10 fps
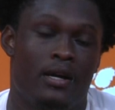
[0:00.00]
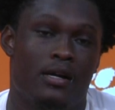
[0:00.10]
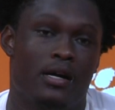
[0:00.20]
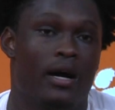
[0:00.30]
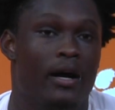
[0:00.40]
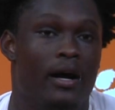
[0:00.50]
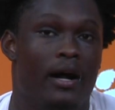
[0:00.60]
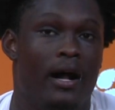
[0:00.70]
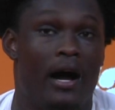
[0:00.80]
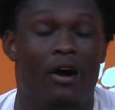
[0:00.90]

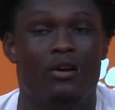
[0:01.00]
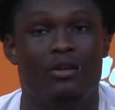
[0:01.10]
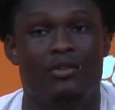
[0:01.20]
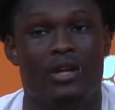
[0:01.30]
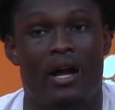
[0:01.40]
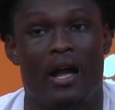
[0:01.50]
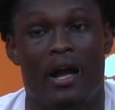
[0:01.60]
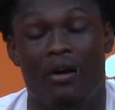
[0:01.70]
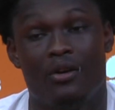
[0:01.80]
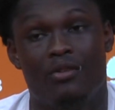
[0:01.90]
I
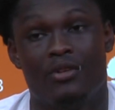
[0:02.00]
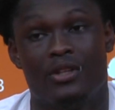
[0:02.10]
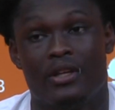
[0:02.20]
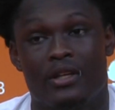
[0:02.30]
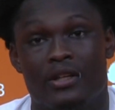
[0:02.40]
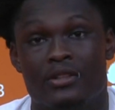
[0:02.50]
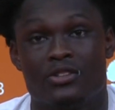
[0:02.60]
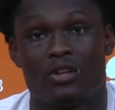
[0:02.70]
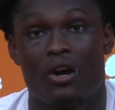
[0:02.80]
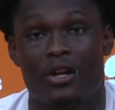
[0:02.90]
don't even think it
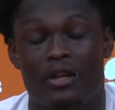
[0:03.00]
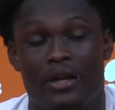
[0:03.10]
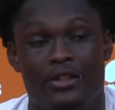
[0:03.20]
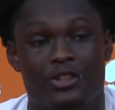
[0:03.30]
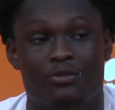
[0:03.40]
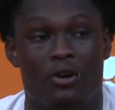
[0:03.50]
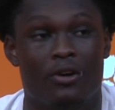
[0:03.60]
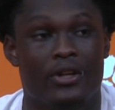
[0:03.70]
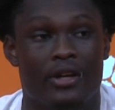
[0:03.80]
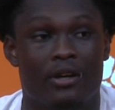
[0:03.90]
started like this
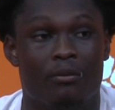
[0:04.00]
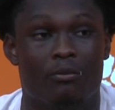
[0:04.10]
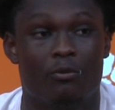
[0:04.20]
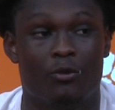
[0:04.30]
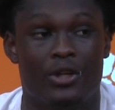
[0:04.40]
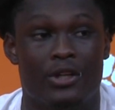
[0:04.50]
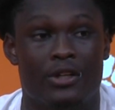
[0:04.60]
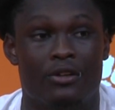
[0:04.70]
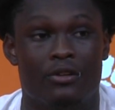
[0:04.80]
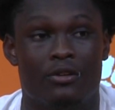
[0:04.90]
fall camp
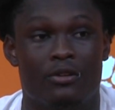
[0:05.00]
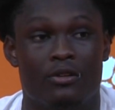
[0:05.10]
when